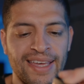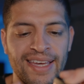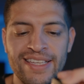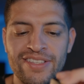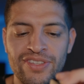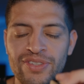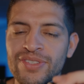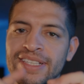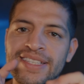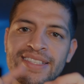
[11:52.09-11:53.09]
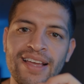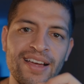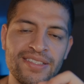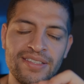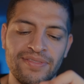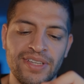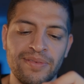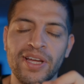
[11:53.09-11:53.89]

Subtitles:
is just the size of it.